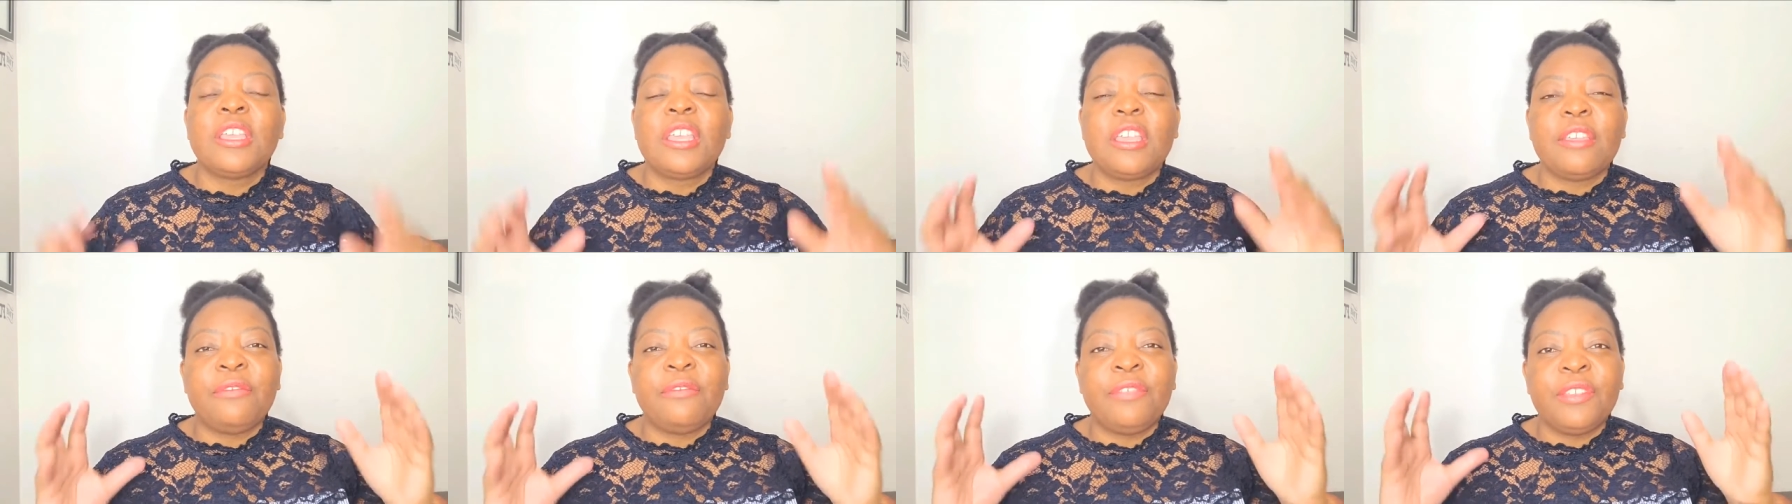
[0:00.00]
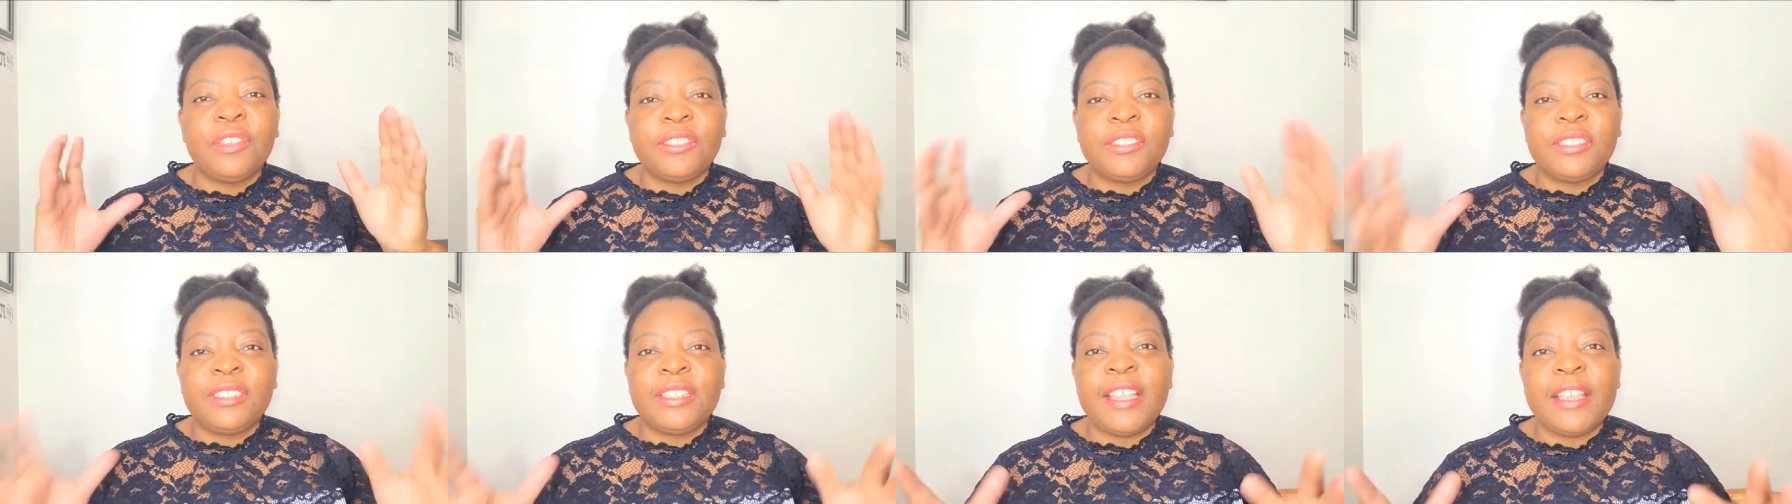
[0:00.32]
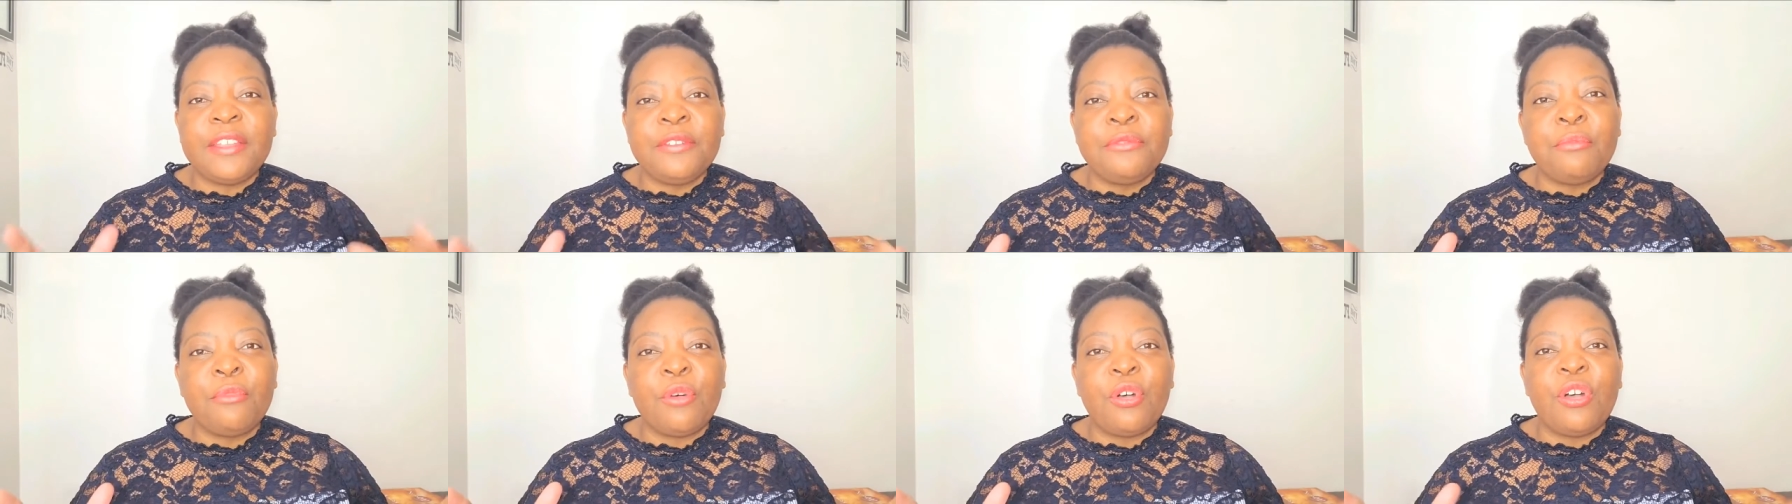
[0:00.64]
If it's
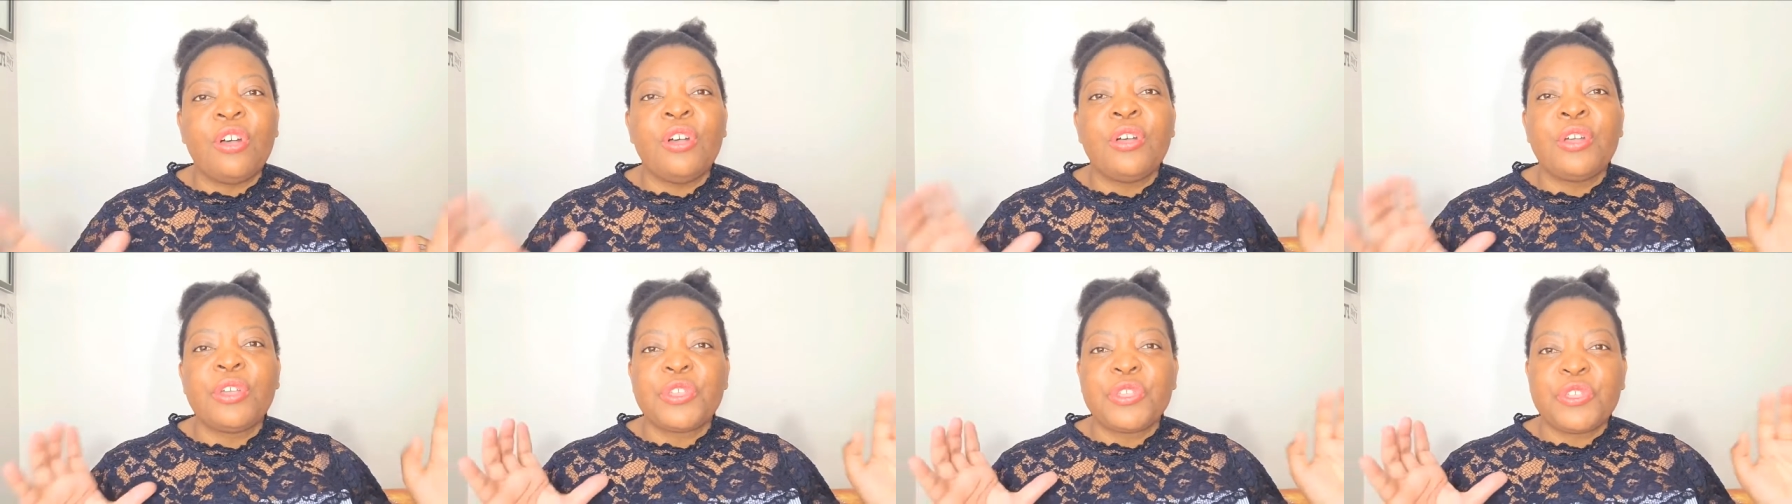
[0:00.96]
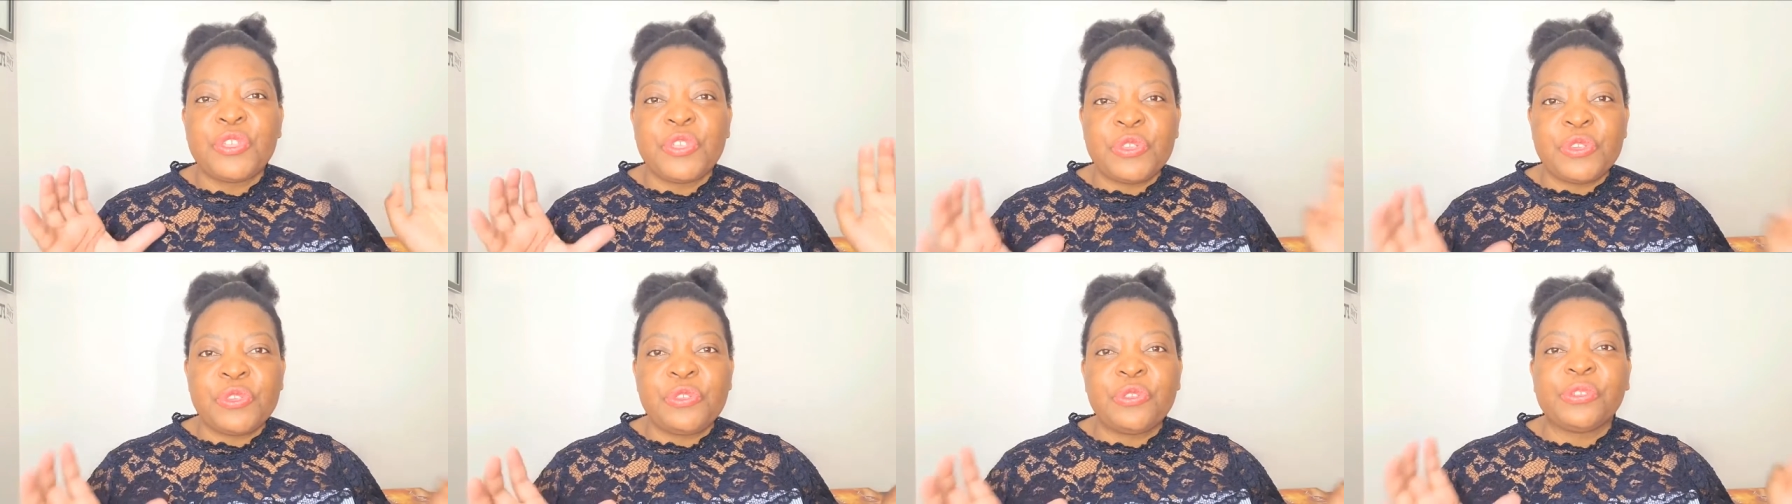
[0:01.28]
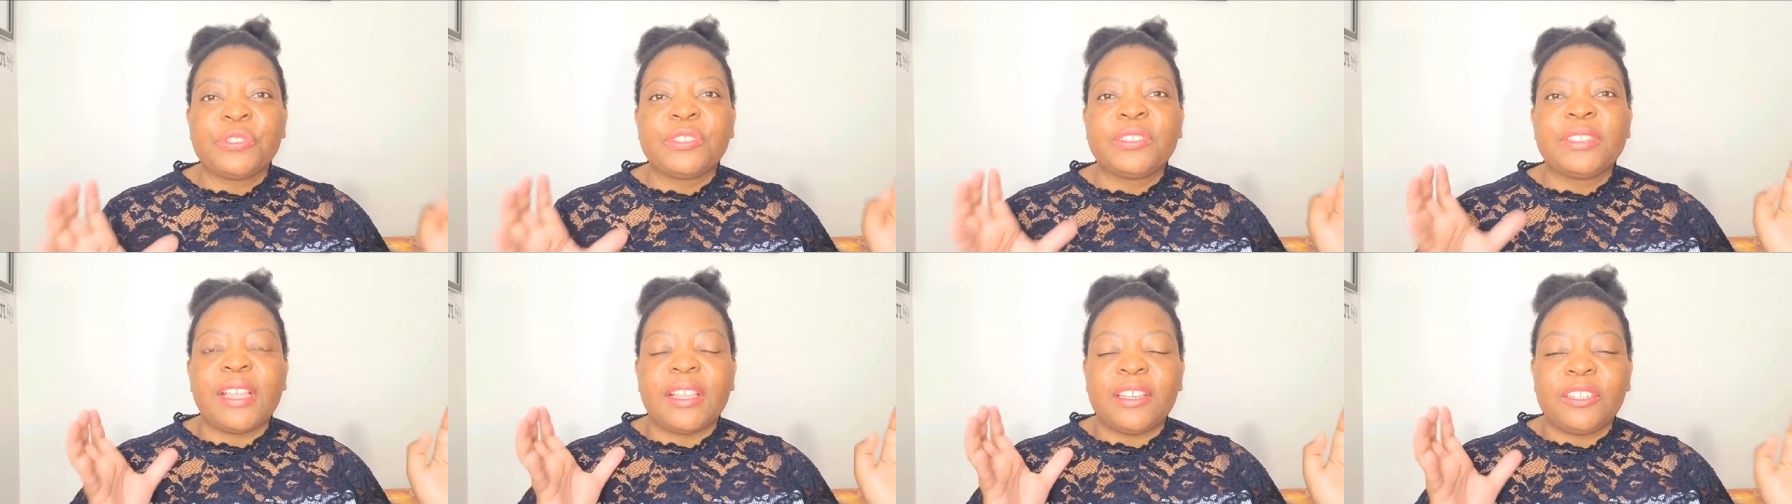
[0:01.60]
learn more, you
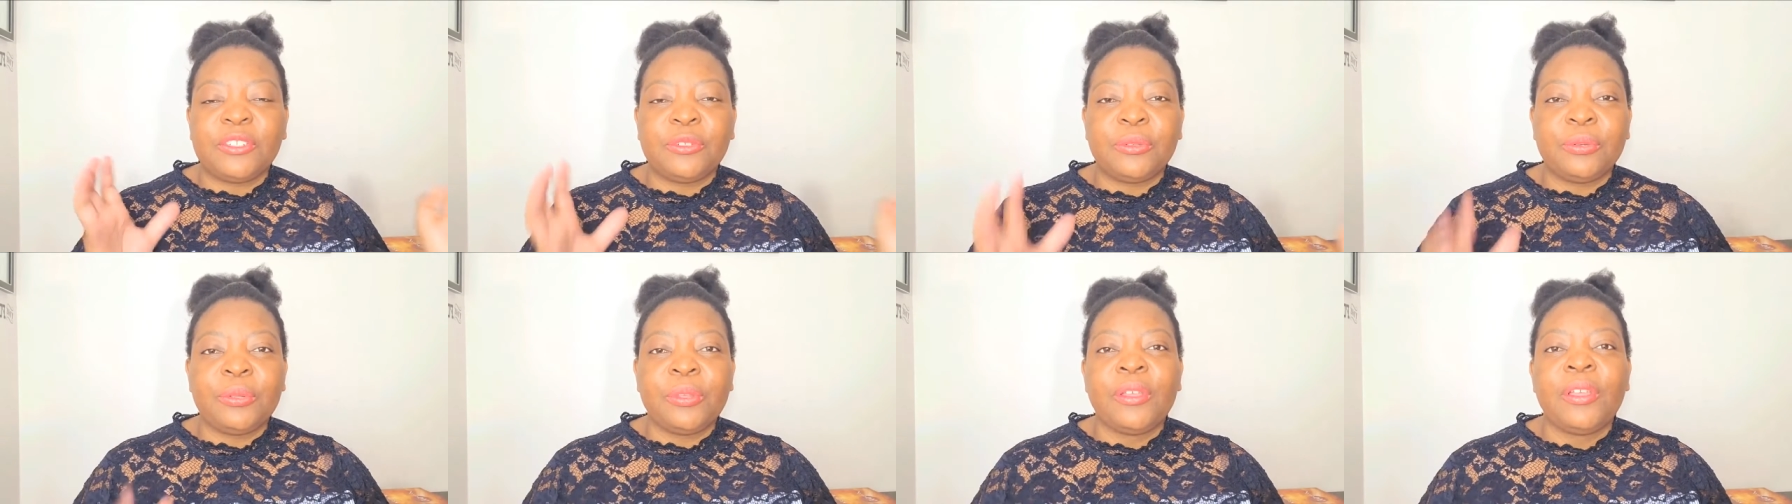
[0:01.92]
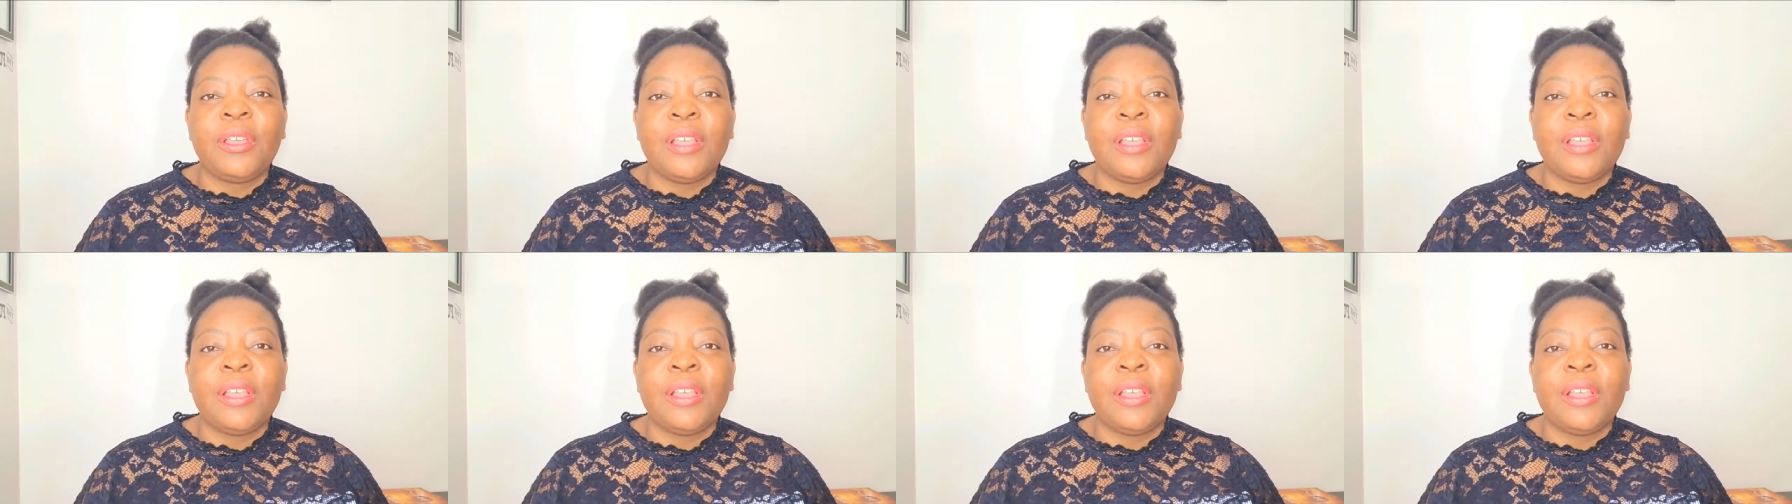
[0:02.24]
use that